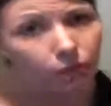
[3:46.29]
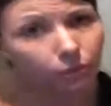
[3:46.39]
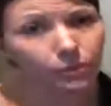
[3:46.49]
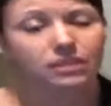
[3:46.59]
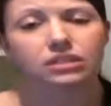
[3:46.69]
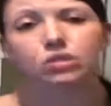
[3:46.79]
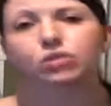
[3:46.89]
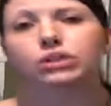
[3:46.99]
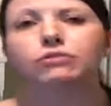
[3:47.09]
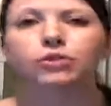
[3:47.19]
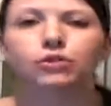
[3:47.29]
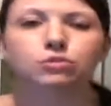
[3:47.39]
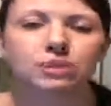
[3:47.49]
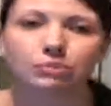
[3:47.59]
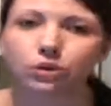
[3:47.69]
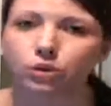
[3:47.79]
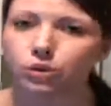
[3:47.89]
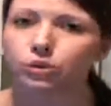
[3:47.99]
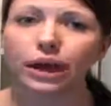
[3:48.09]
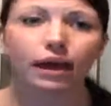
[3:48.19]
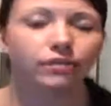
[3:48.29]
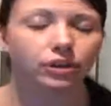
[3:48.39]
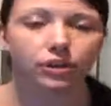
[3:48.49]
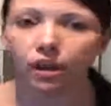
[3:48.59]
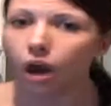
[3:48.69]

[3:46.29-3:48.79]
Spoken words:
But this is only for those people who have an